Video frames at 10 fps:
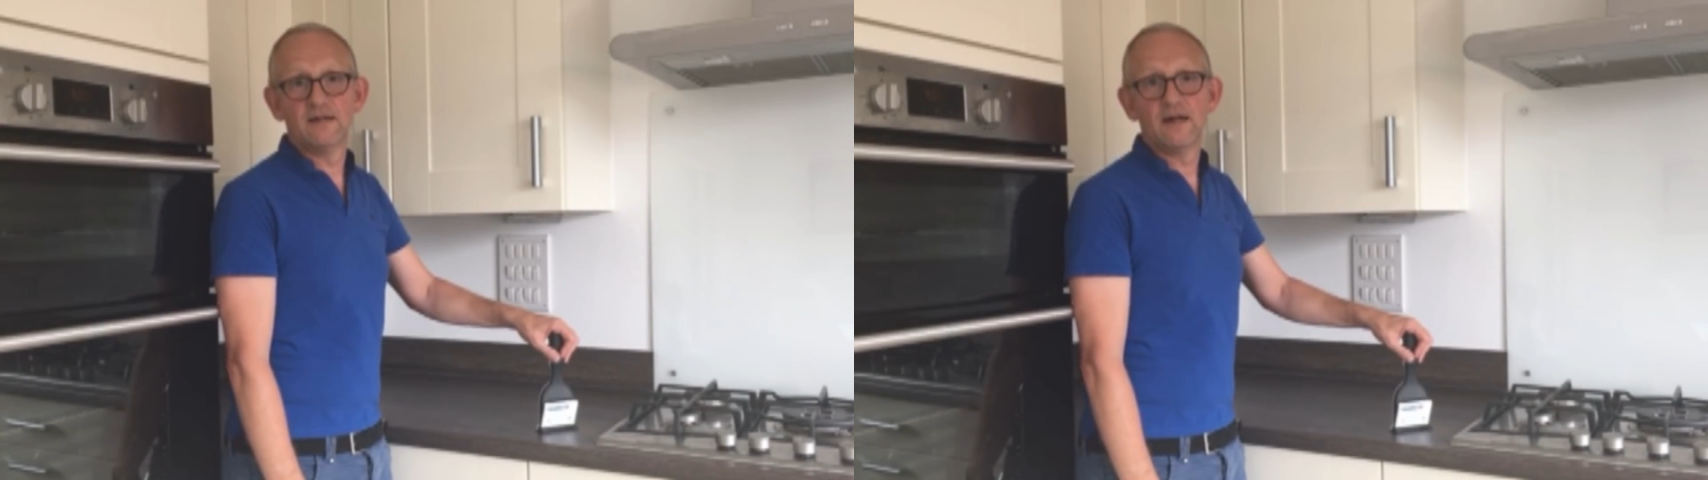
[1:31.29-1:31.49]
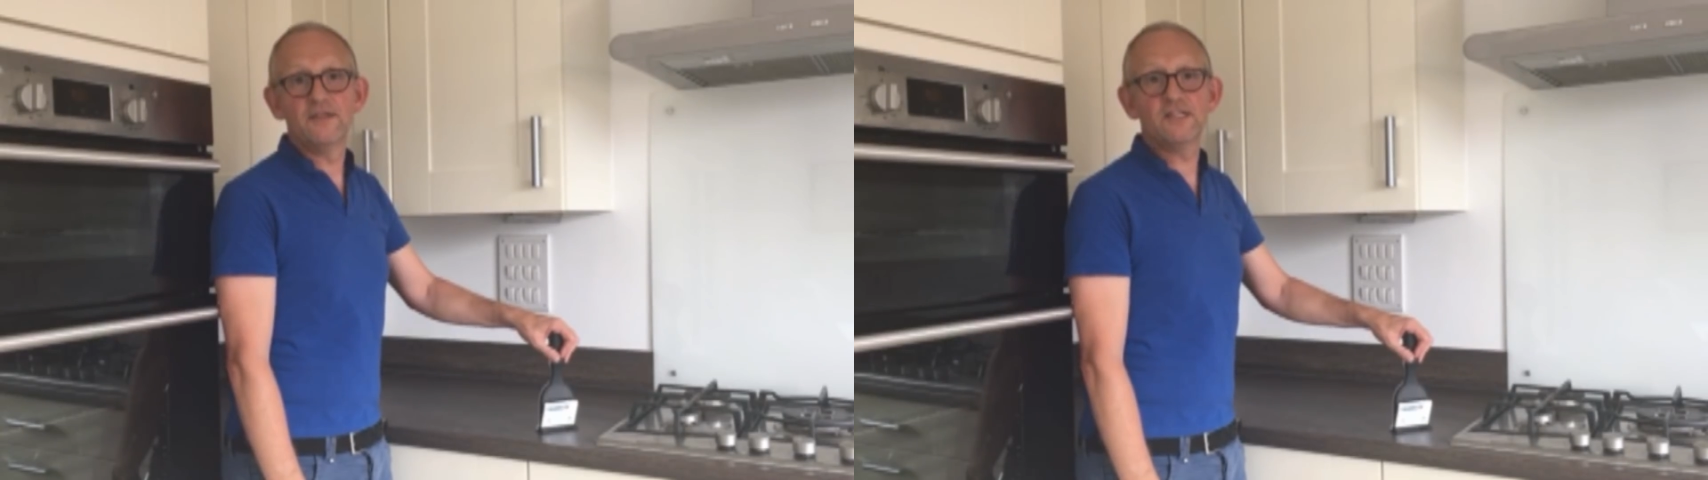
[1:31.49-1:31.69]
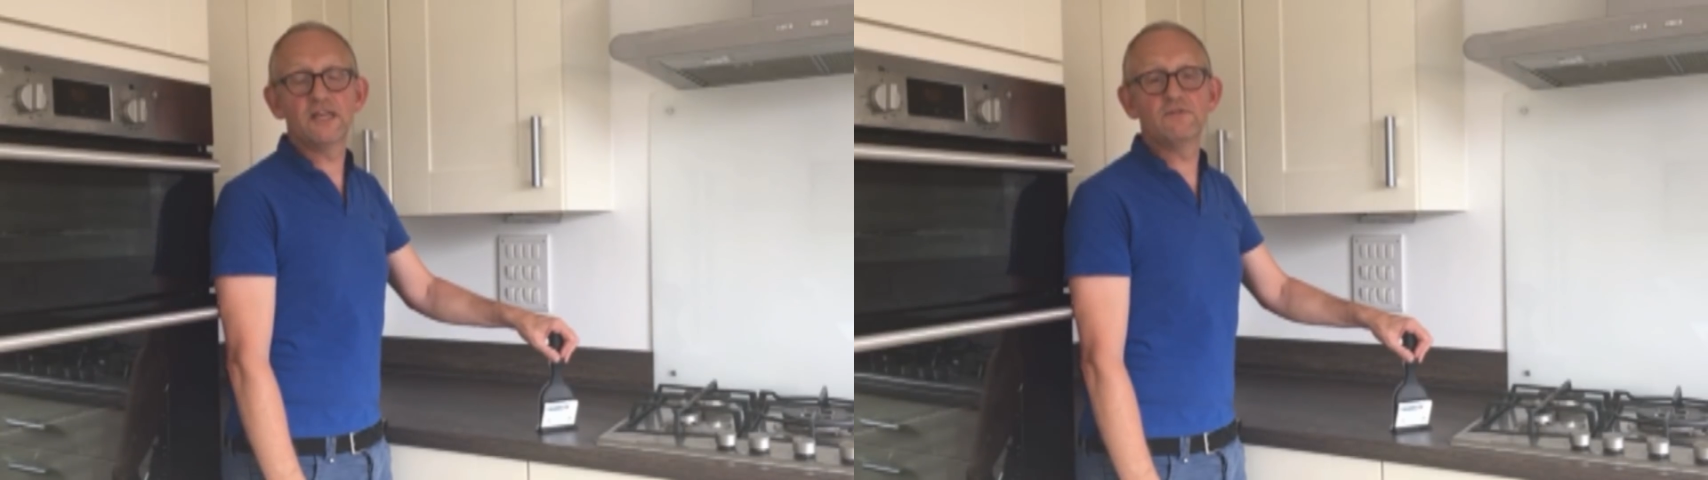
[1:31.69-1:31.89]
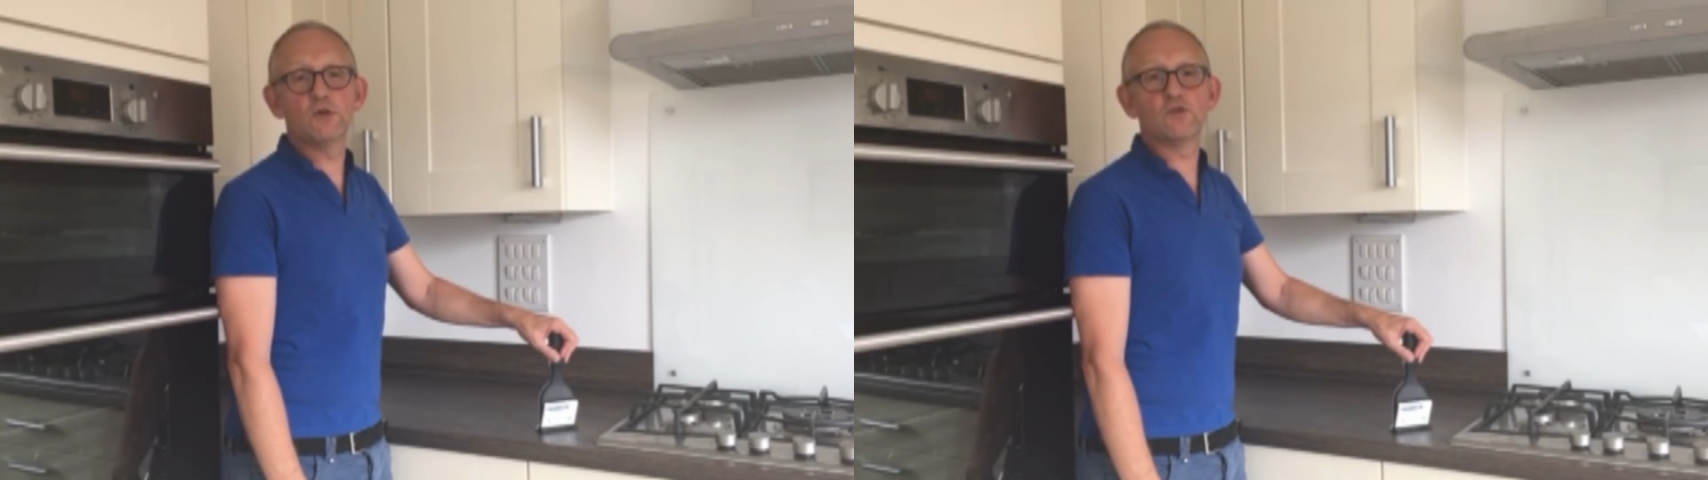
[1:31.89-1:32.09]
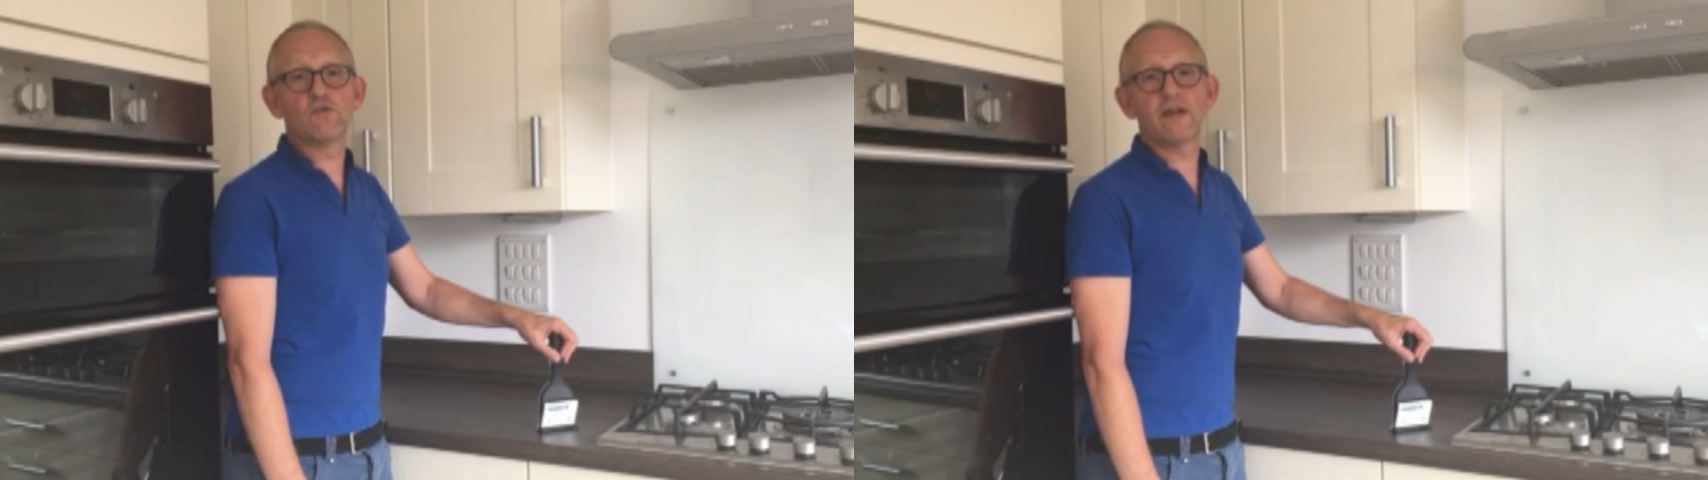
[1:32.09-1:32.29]
and this gives
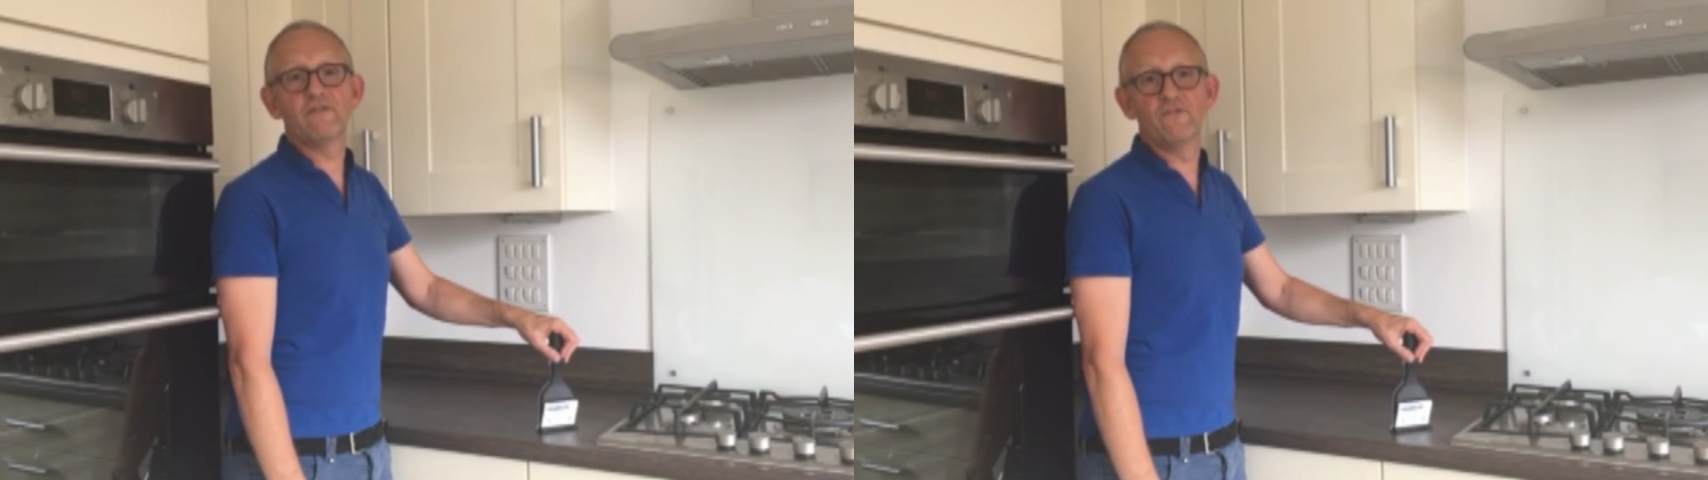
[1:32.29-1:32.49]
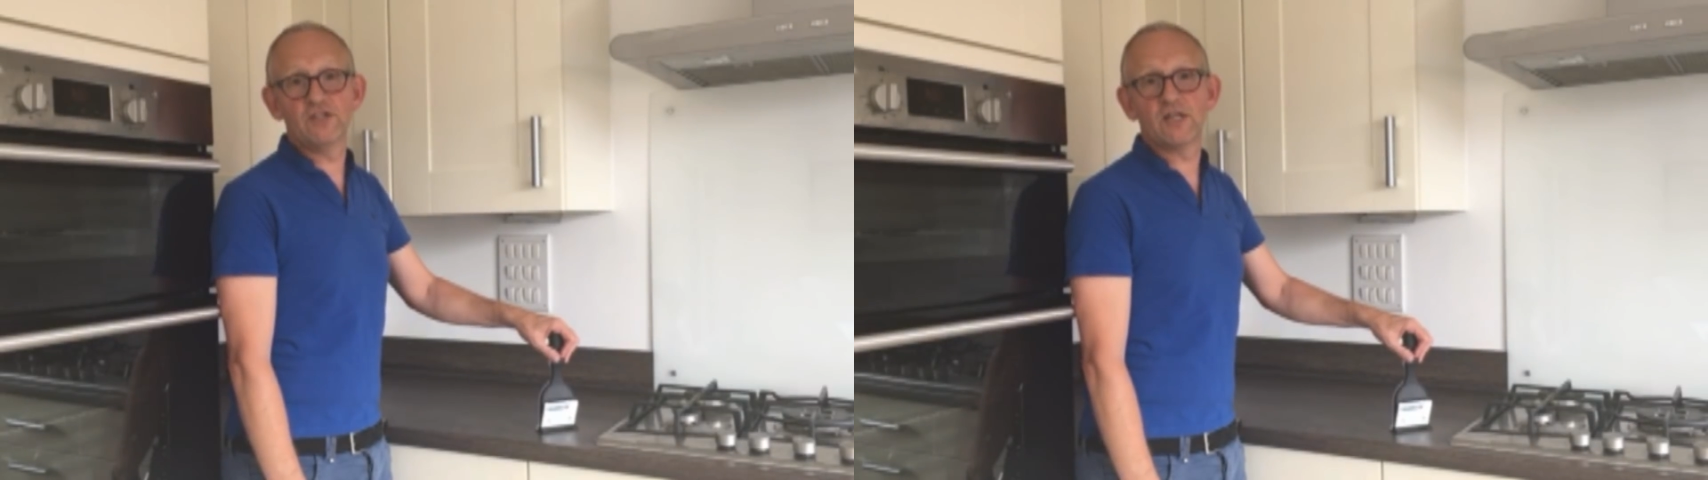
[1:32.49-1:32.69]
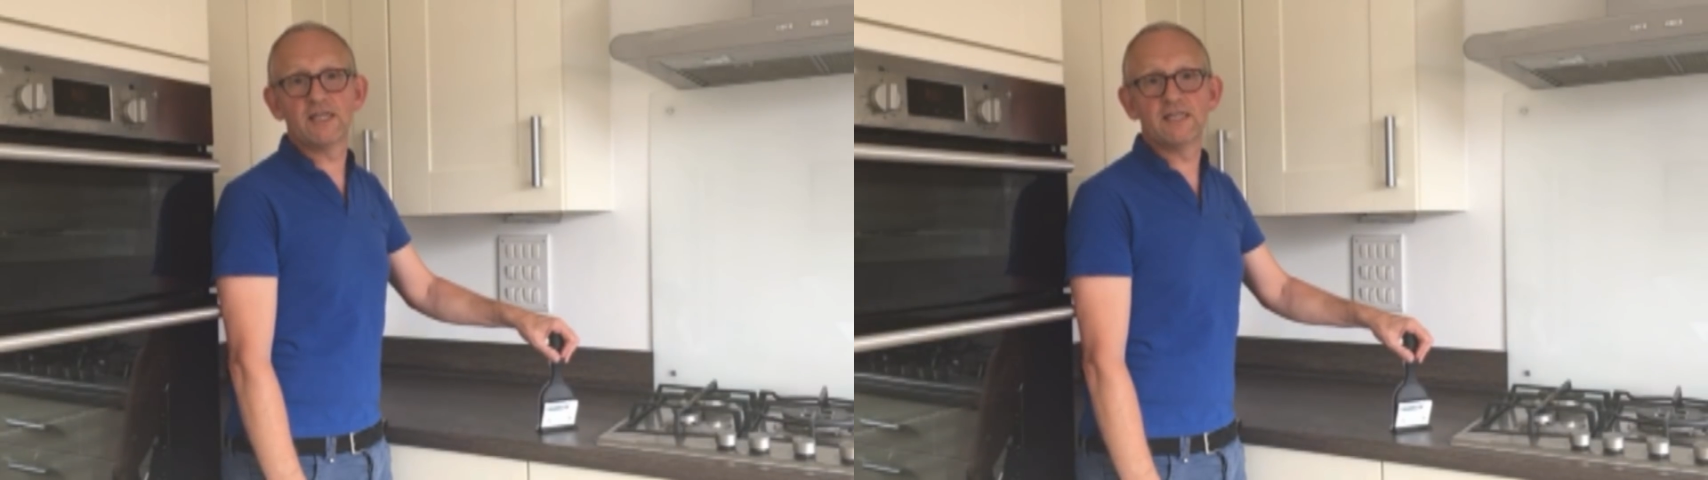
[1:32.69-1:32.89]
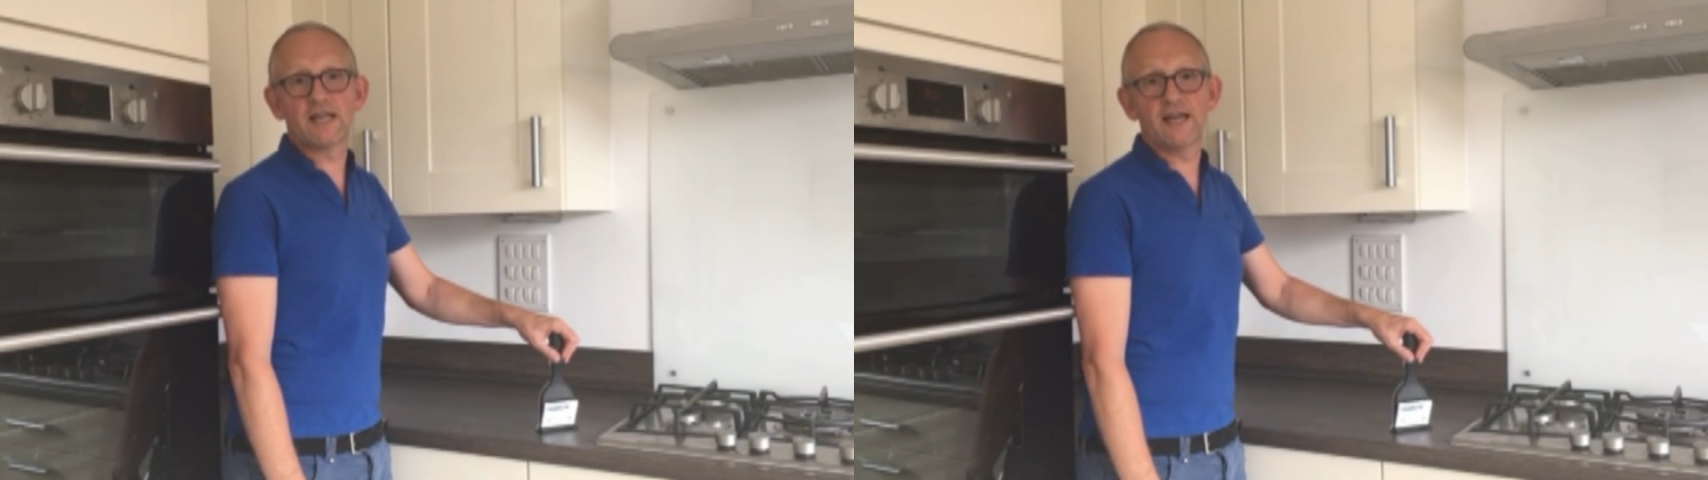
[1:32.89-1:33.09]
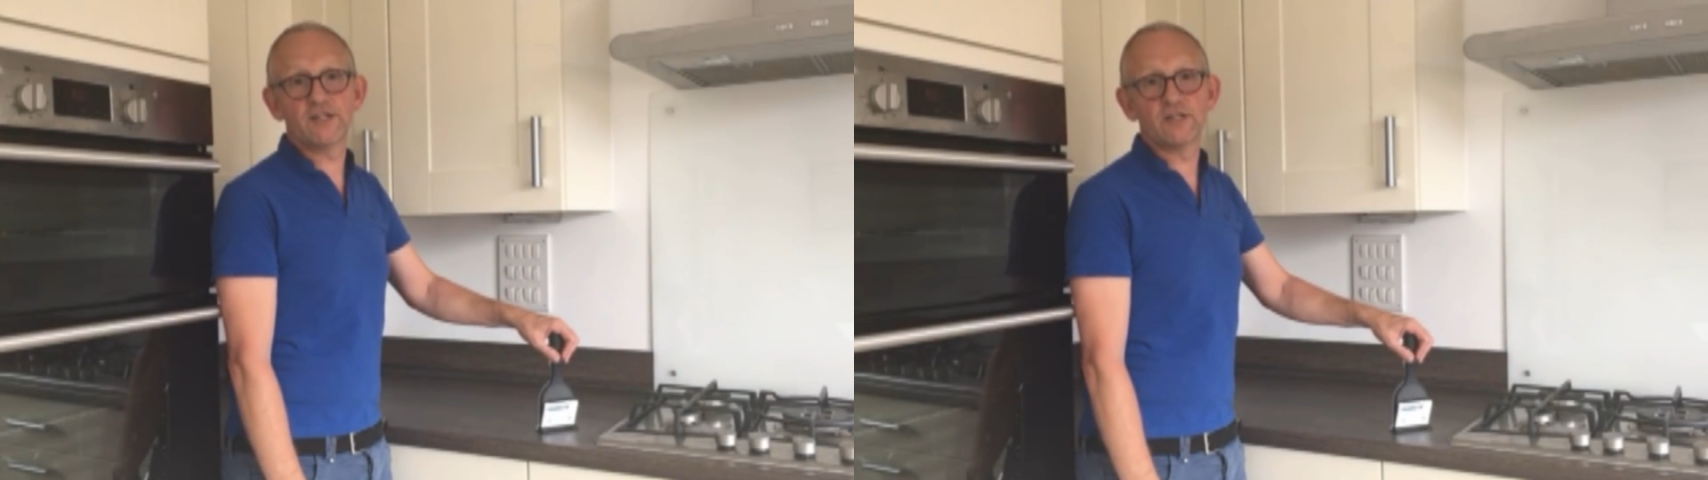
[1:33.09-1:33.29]
you a great visual
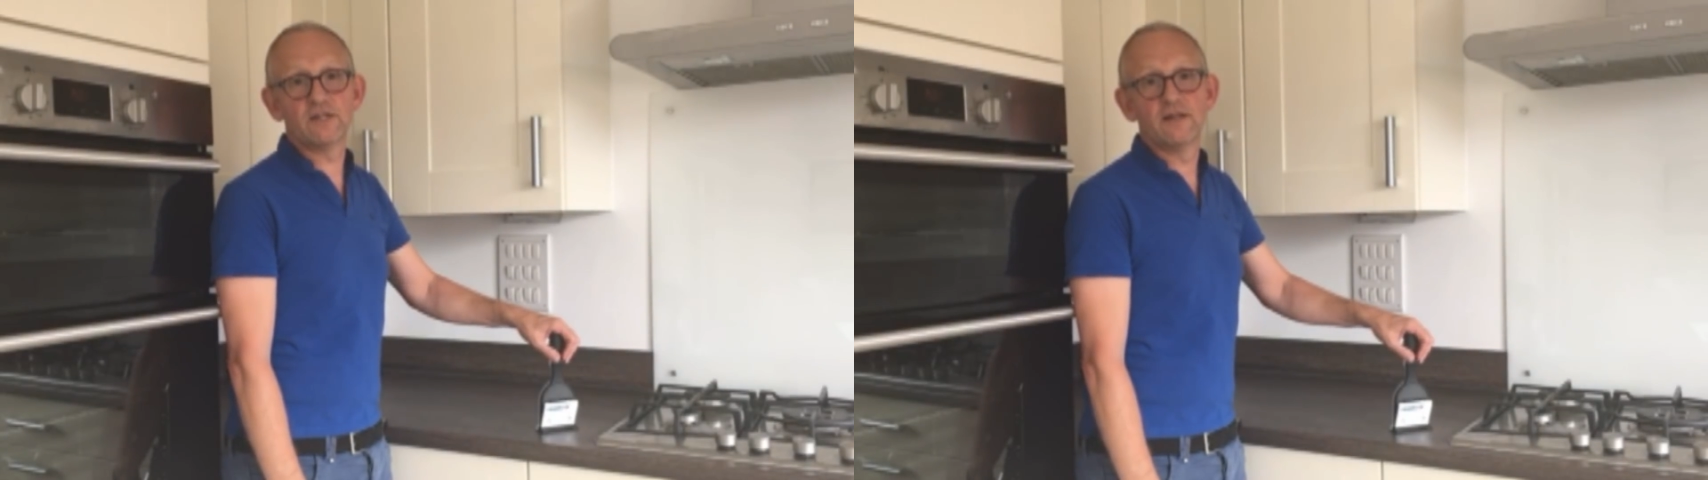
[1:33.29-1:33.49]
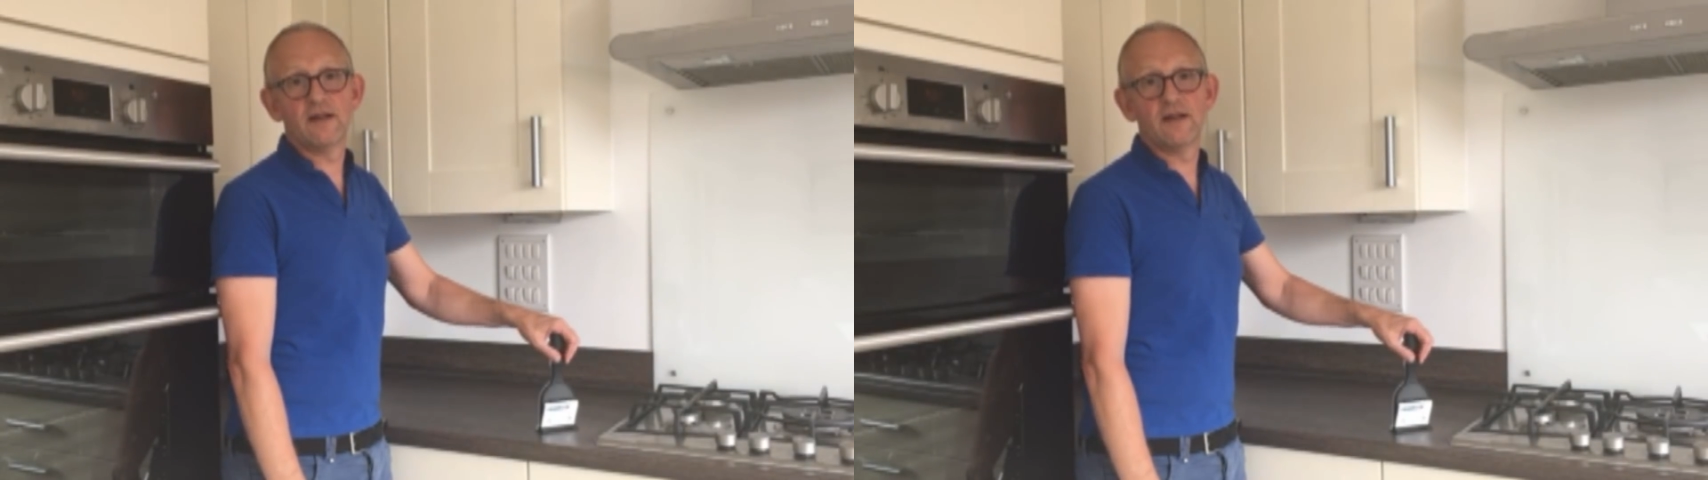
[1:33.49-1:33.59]
indication